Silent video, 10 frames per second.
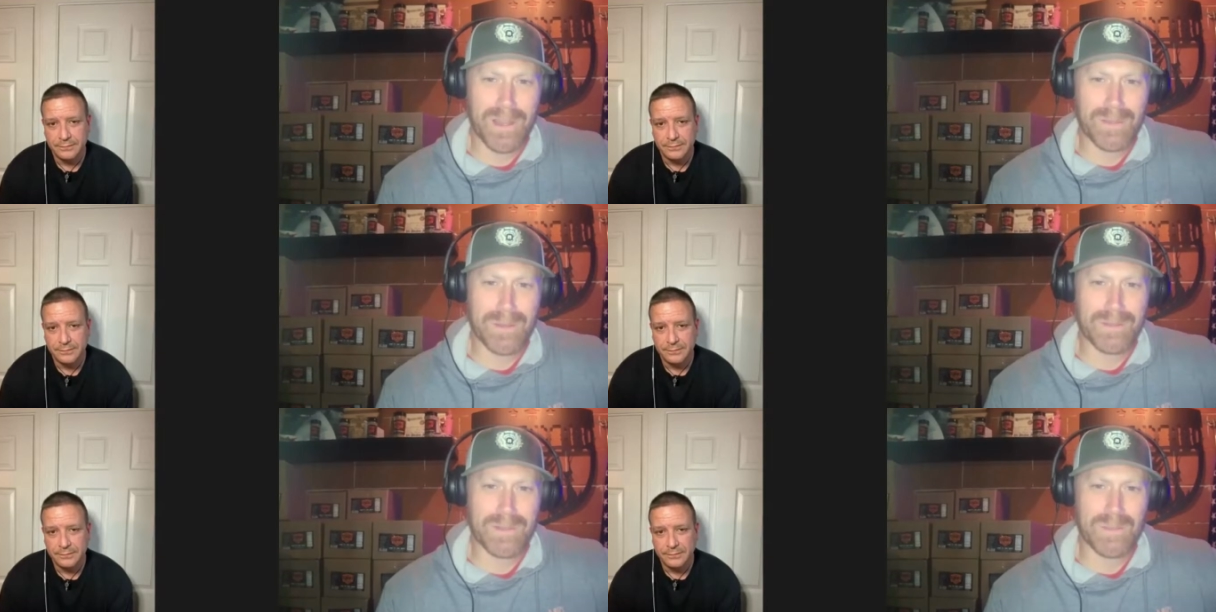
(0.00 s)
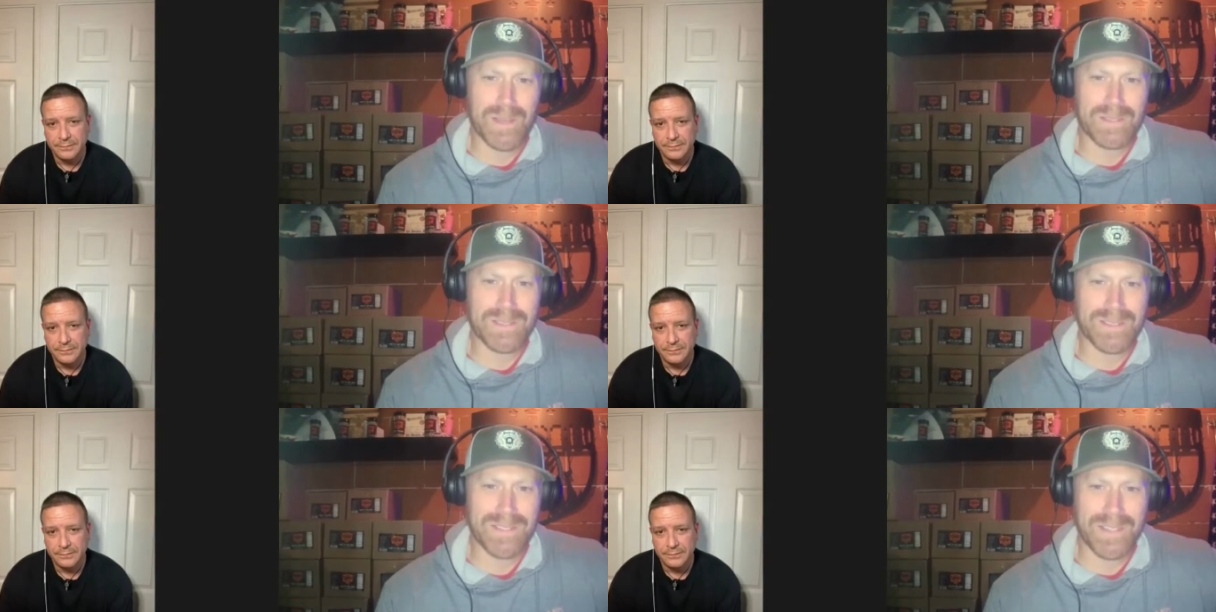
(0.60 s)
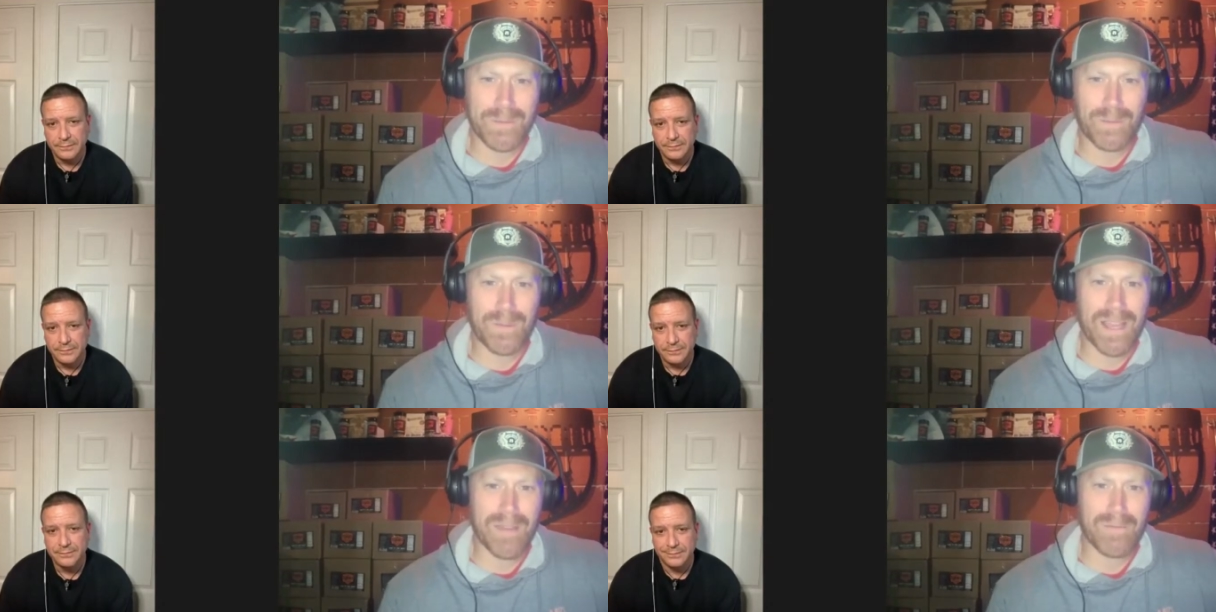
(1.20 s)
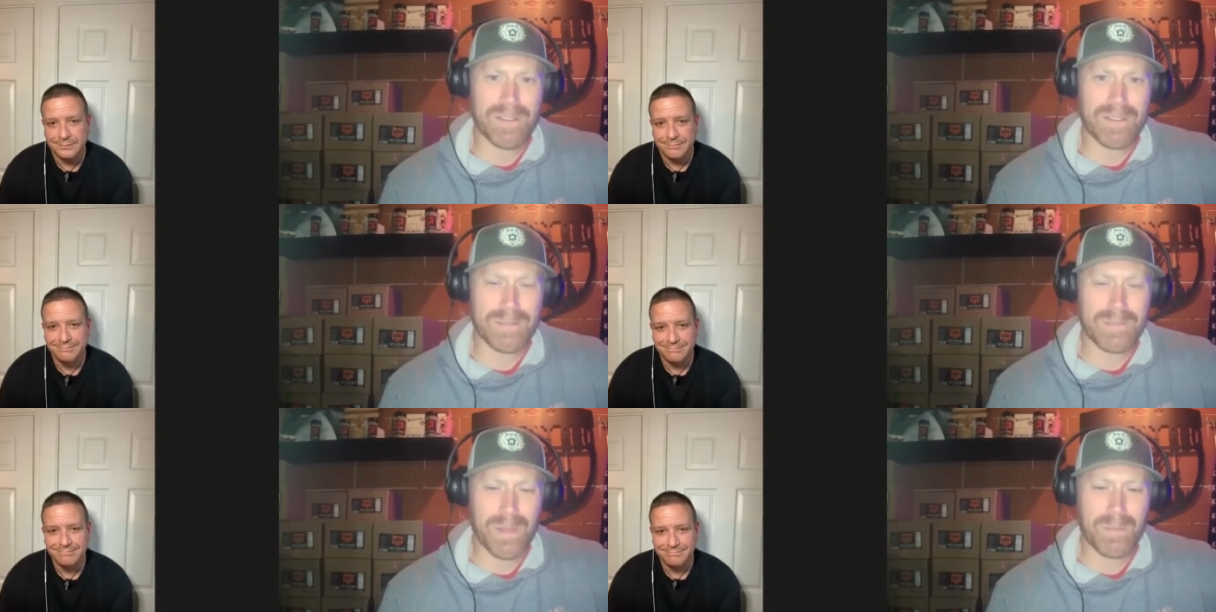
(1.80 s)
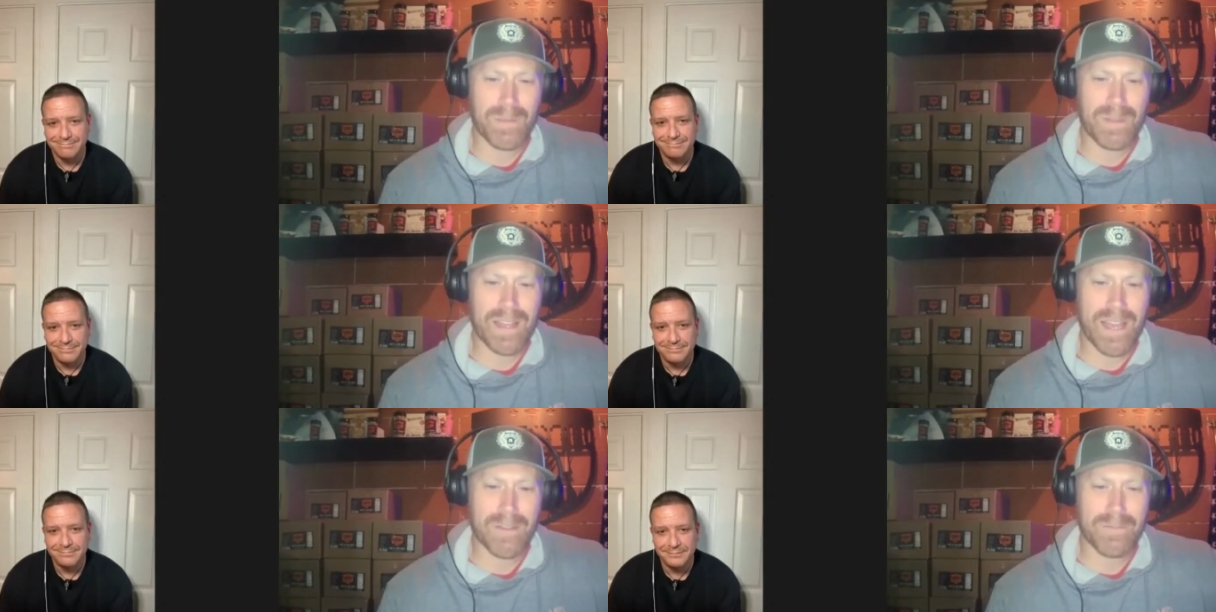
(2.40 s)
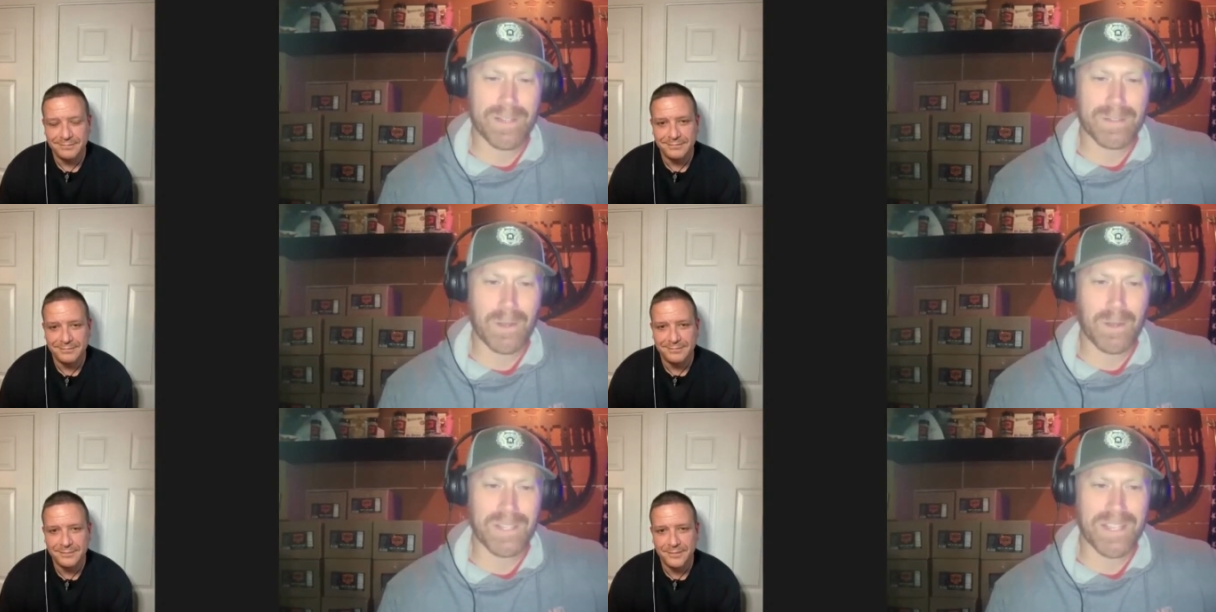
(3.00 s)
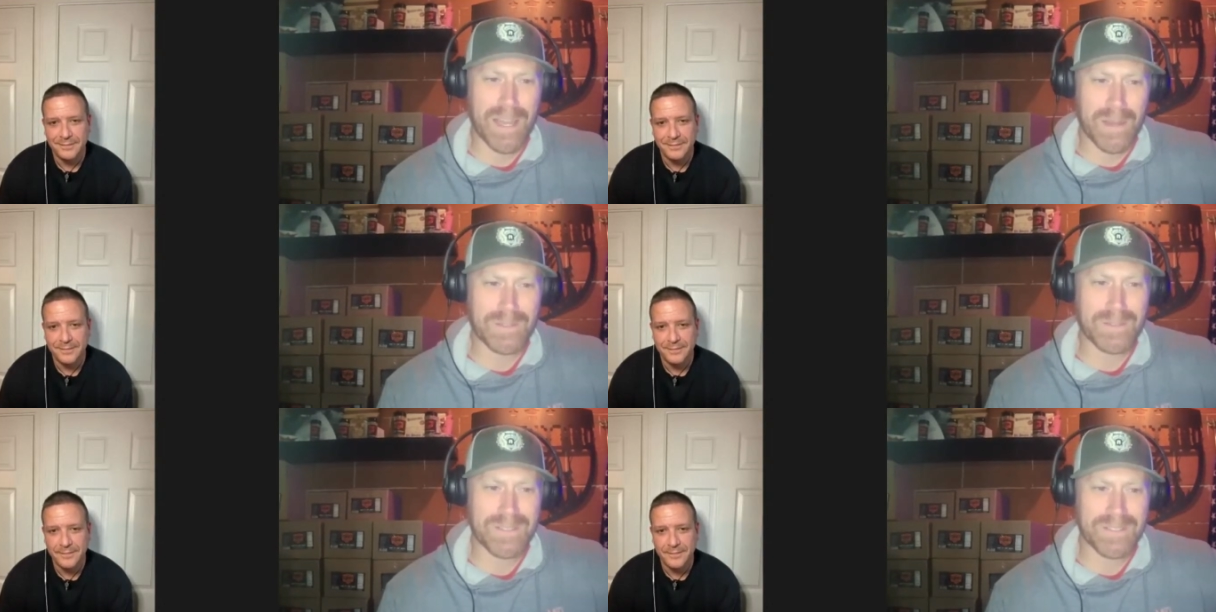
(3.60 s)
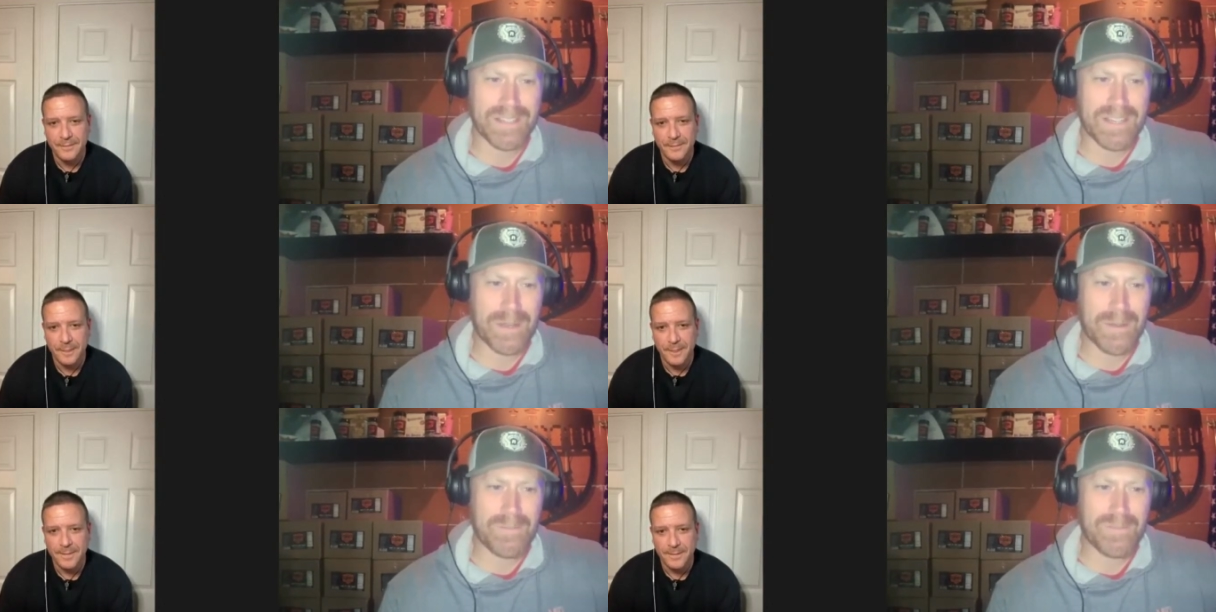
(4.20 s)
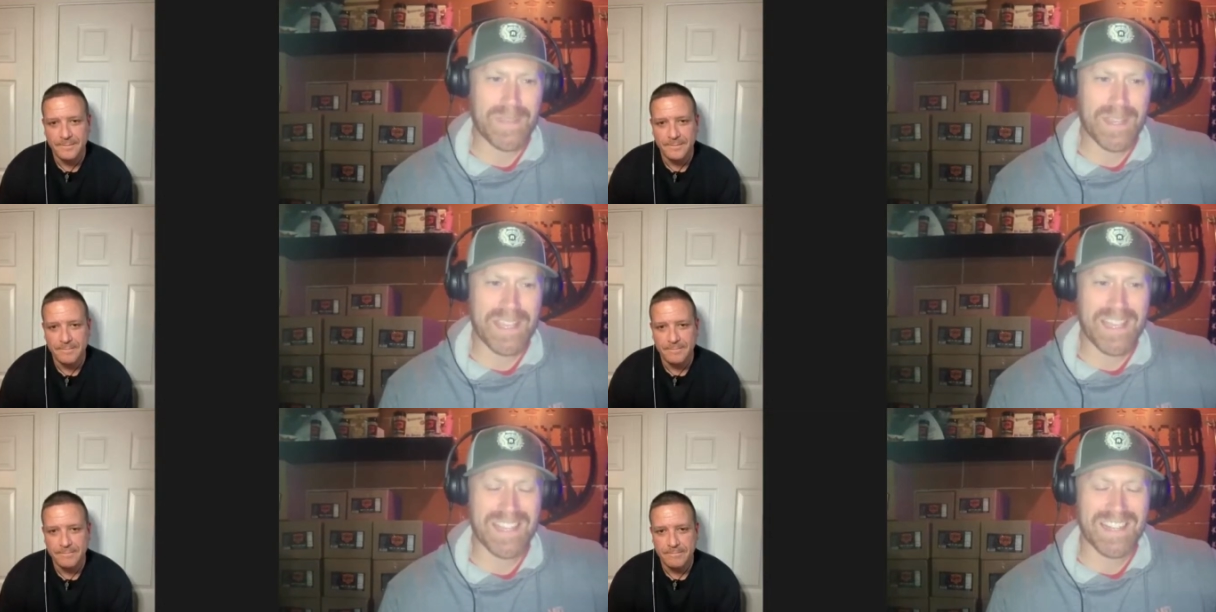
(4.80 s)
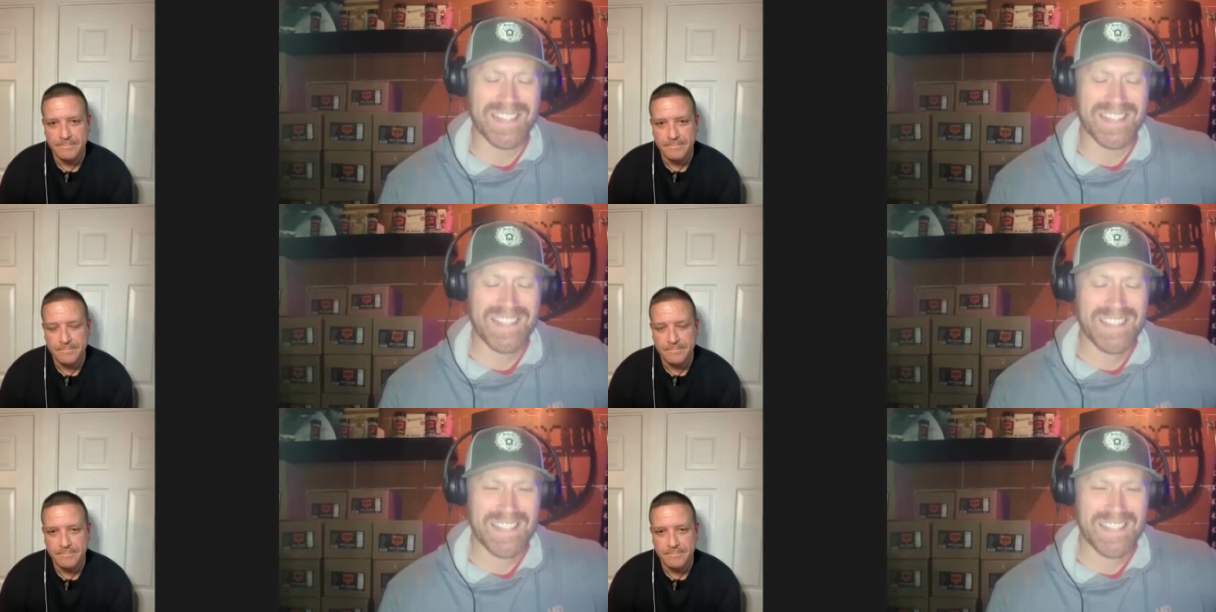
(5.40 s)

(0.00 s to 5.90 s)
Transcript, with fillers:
Speaker 1: don't talk about too much is like when we have these people that have like large accounts um, they can